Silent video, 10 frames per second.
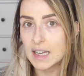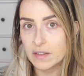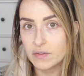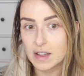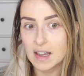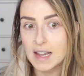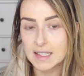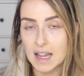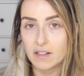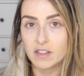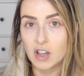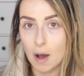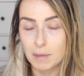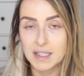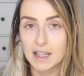Leave it down in the
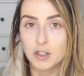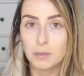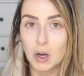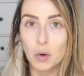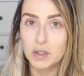comment section below